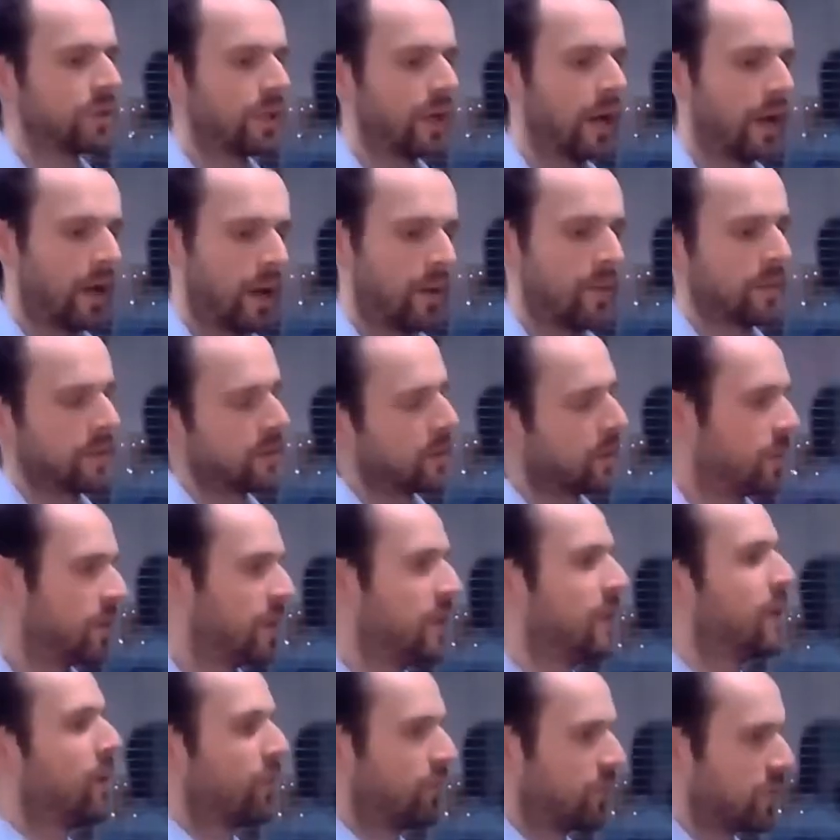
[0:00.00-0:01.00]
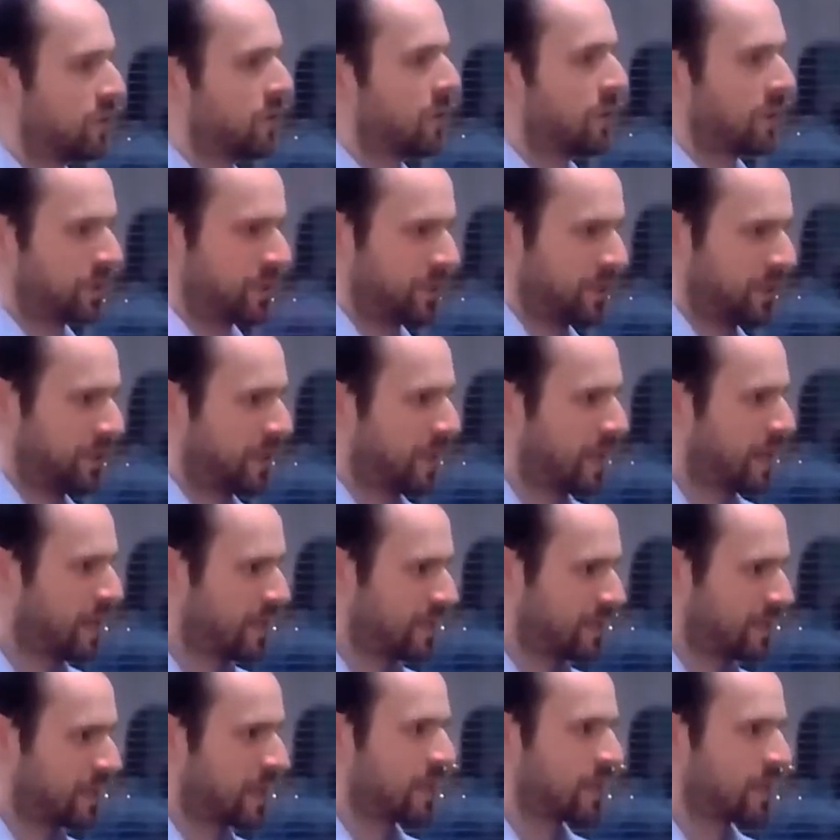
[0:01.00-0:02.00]
So, uh, so I mean, the obvious question then
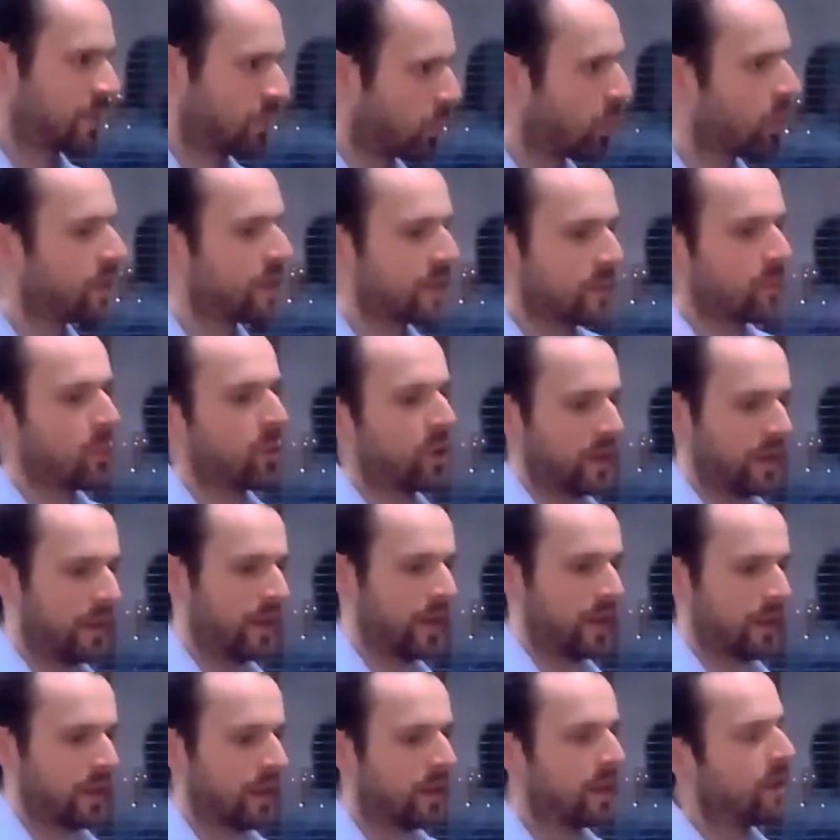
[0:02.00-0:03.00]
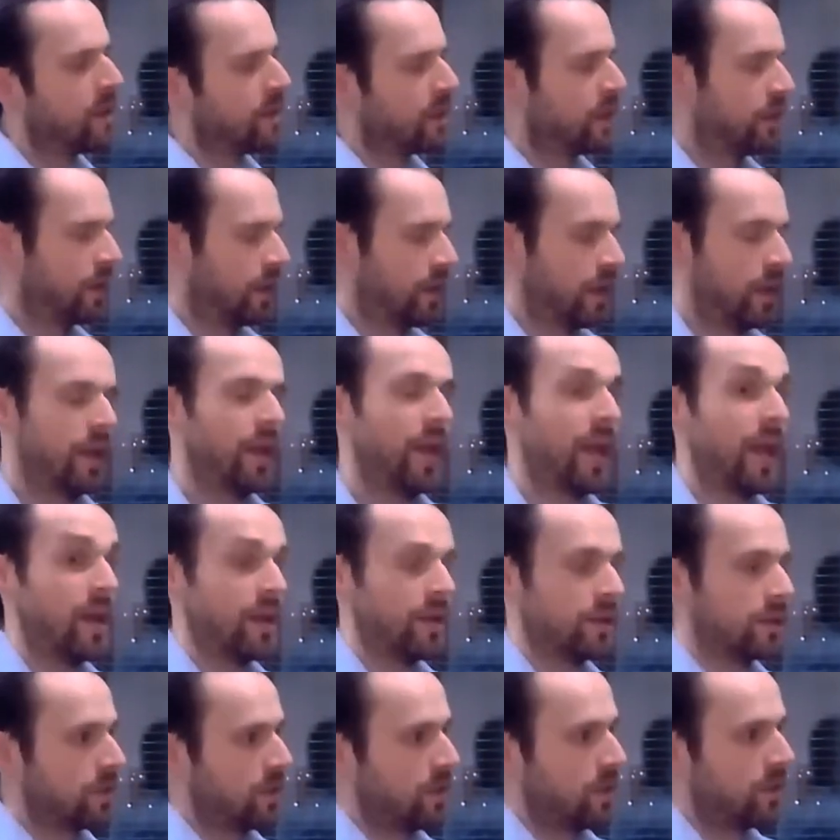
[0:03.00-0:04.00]
is, what, is, what like, in
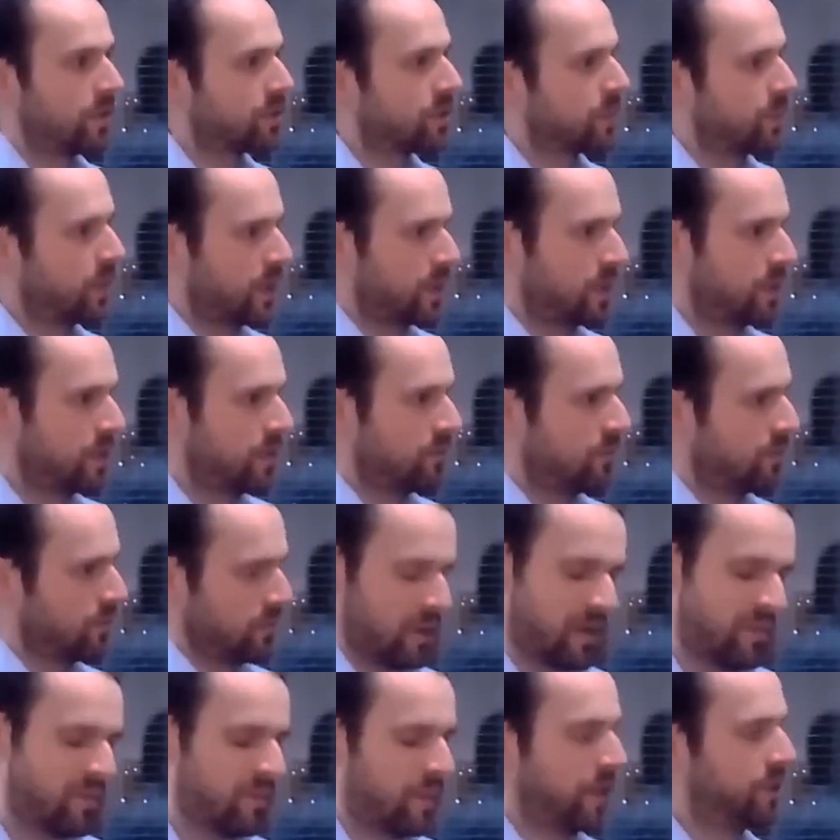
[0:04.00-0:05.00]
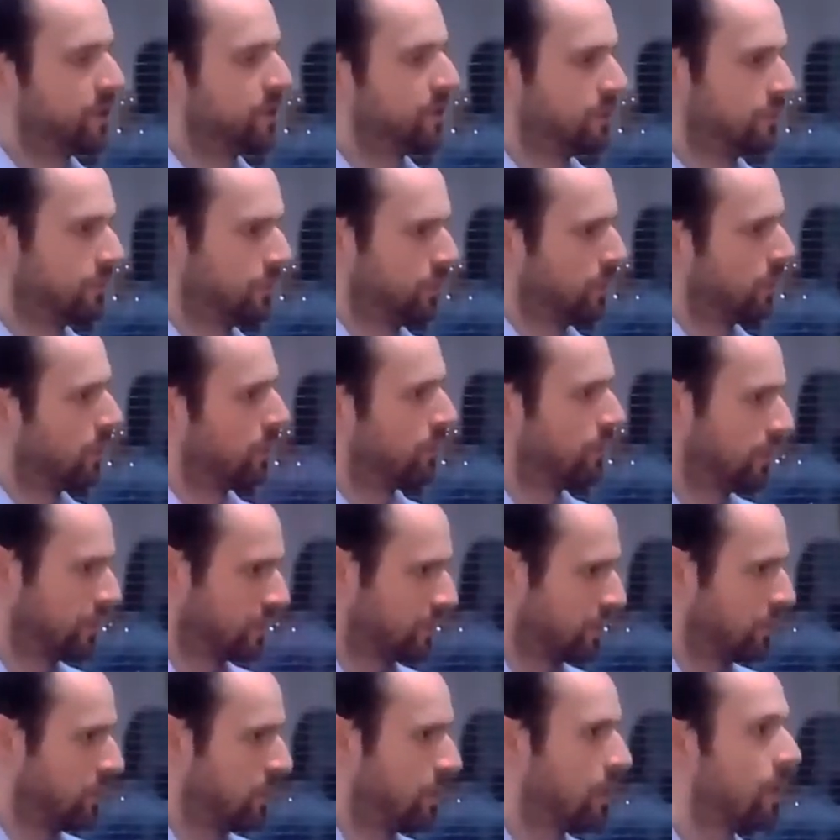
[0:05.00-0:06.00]
a certain respect, you've, you've mentioned Rudolf
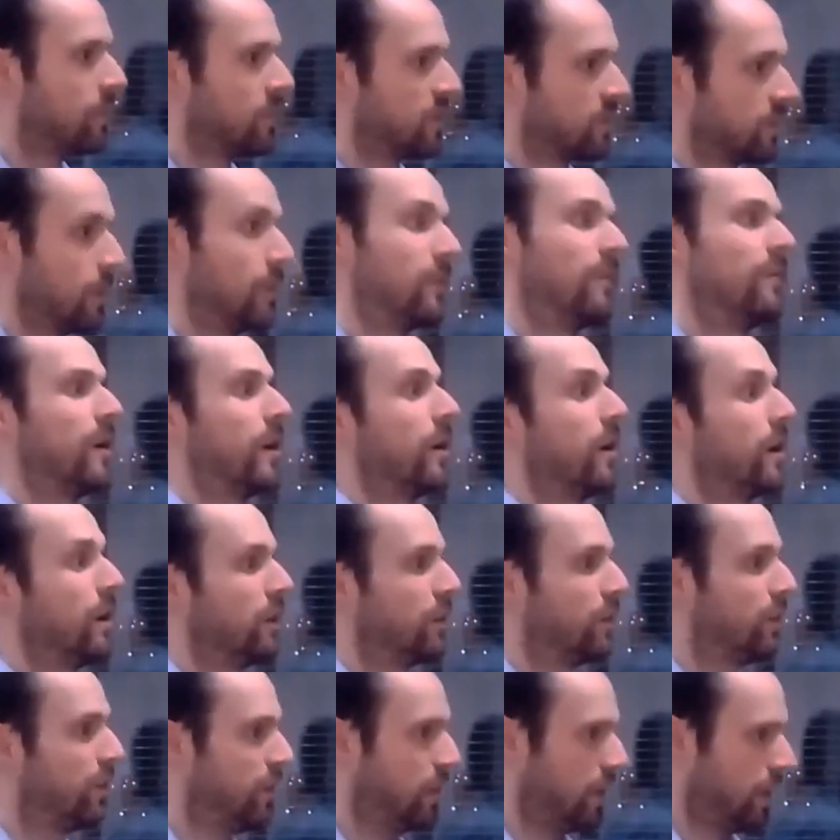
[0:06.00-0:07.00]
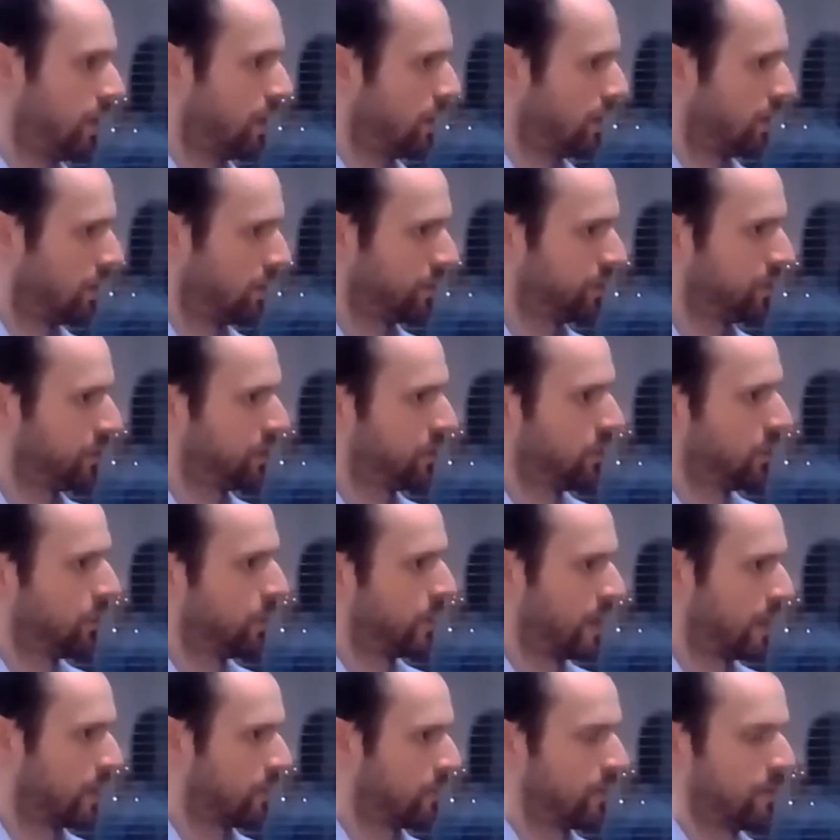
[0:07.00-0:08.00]
Otto, who comes from a very theological
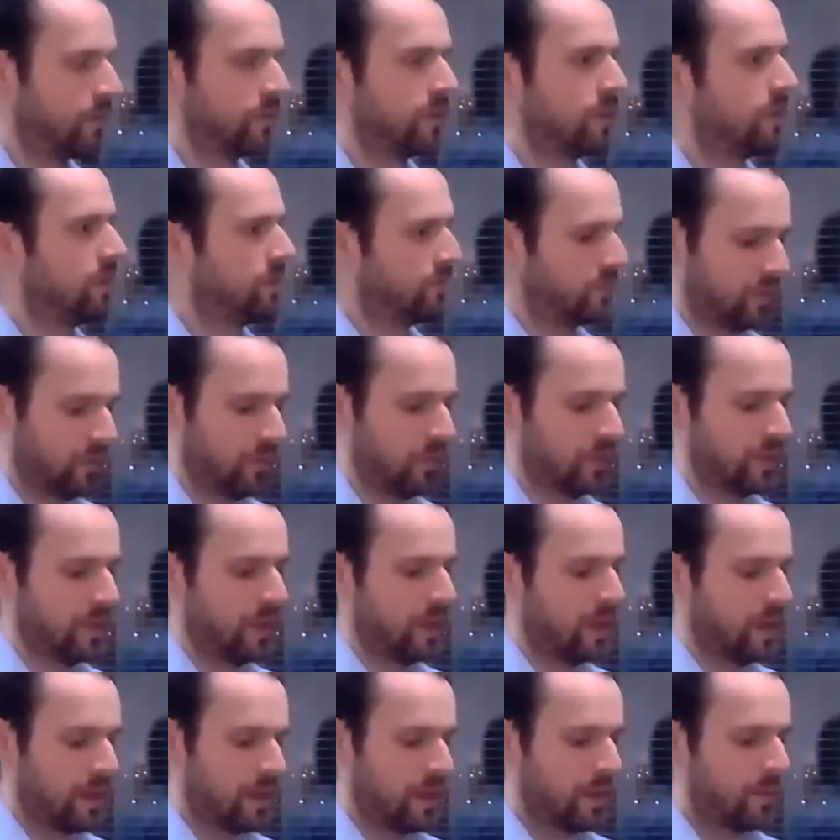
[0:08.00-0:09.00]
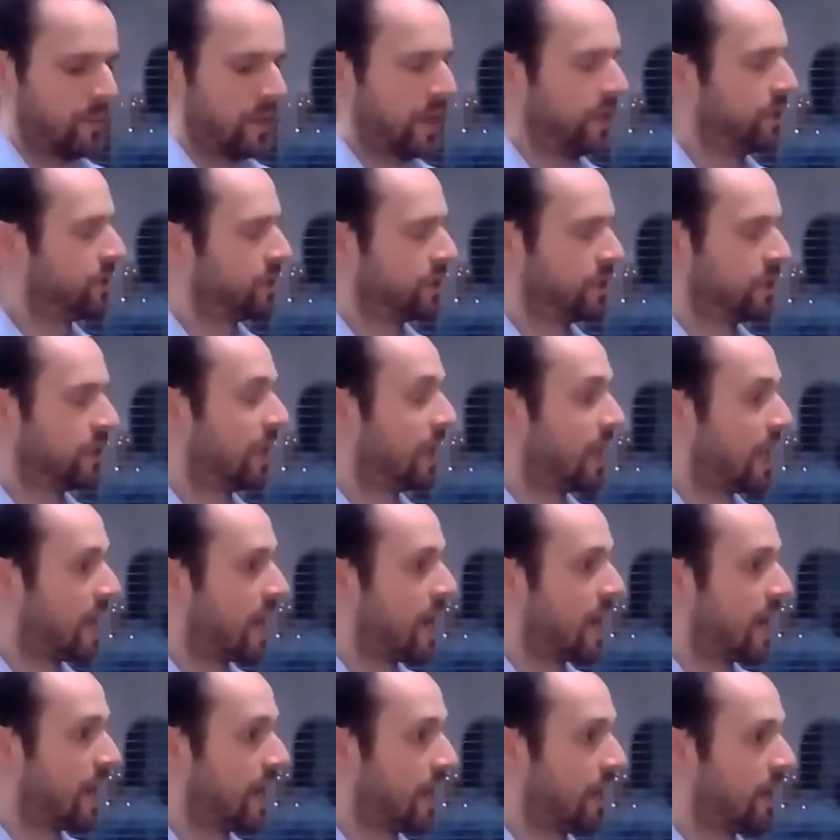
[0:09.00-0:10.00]
background, and you've talked, mentioned
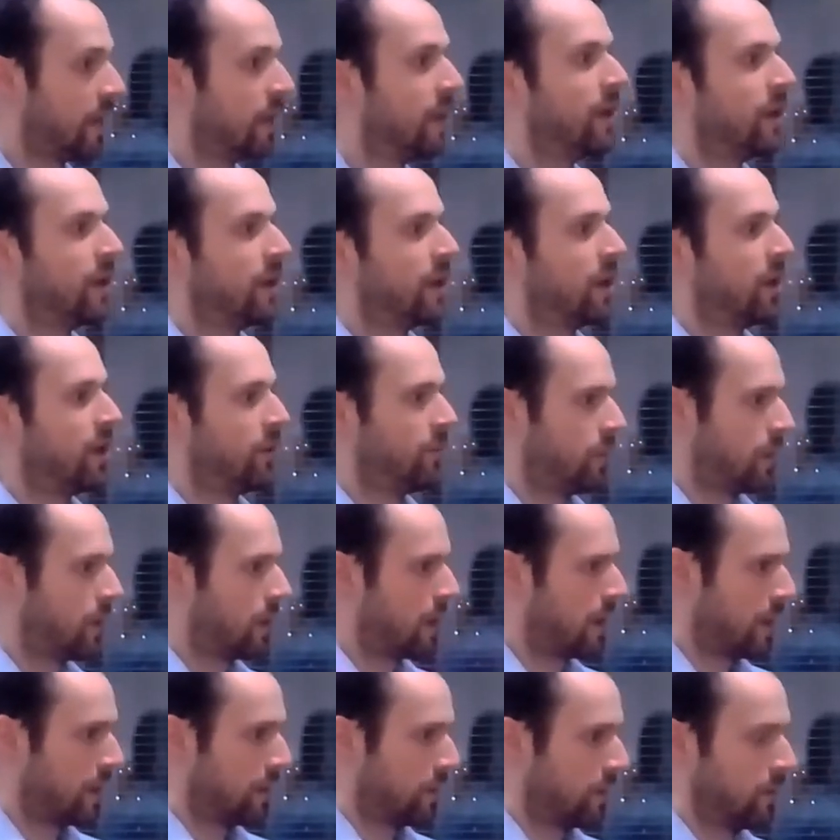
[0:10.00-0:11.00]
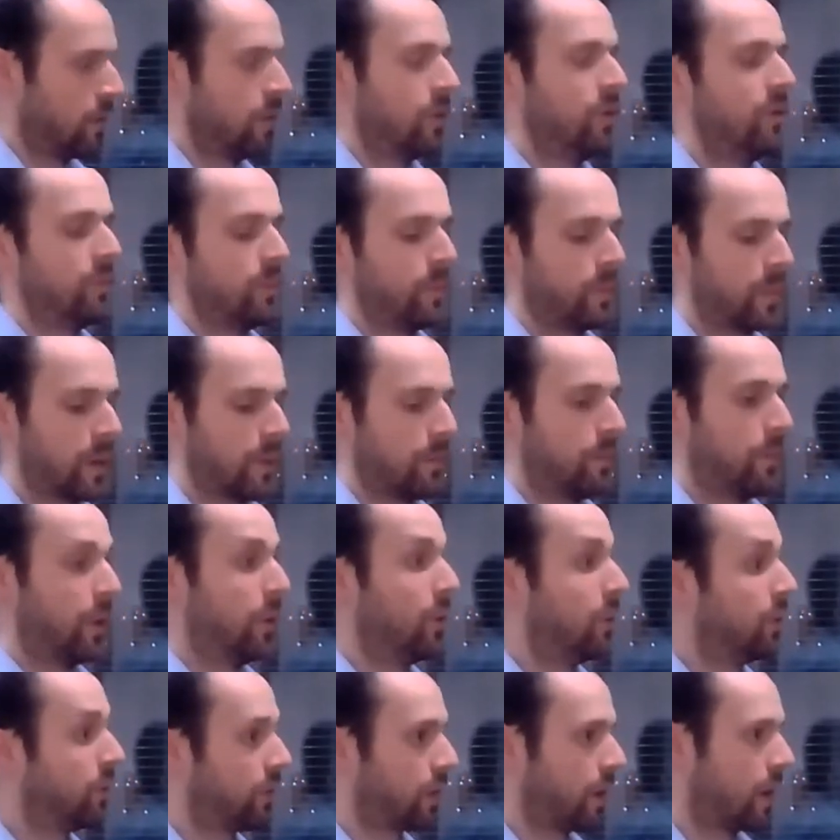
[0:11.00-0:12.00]
Lang and Marett, who
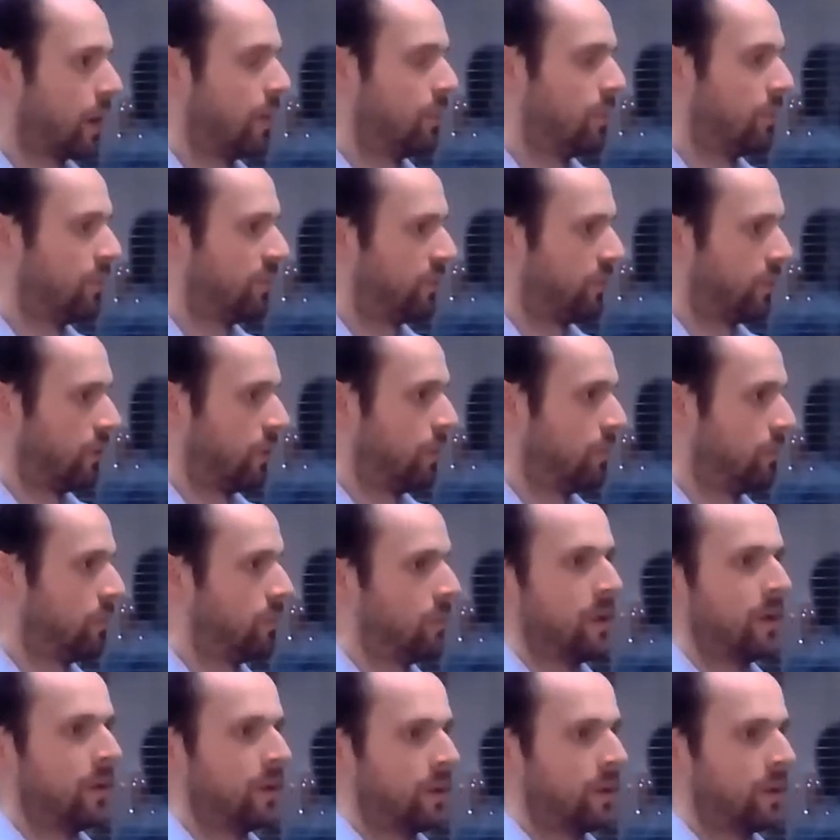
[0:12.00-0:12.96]
both come from